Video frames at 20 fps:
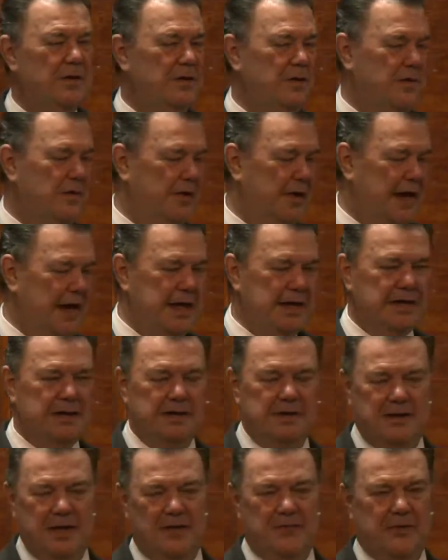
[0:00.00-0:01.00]

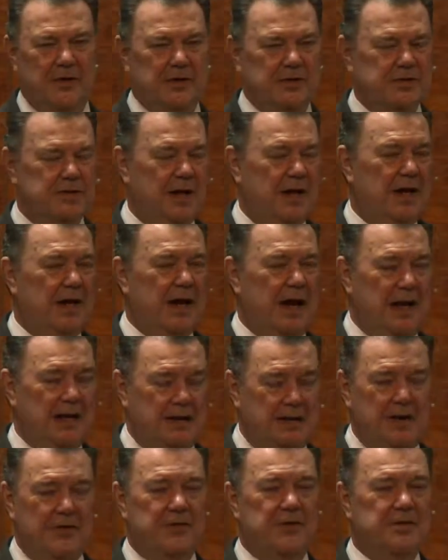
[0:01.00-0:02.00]
Great difference, a
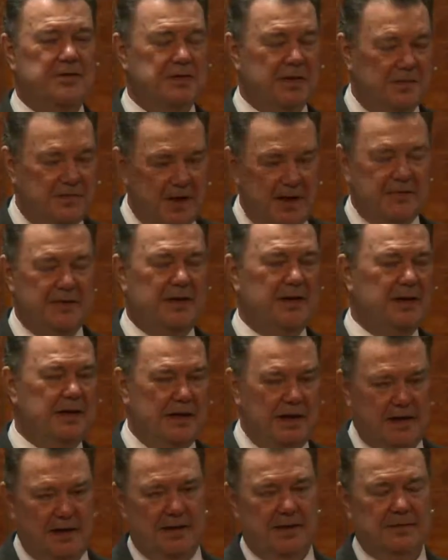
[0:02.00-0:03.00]
difference of heaven and
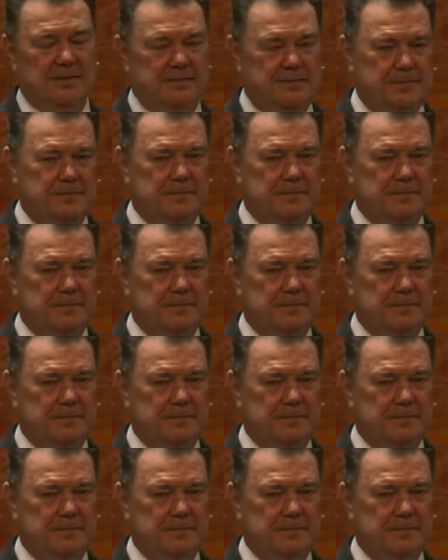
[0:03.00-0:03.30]
hell.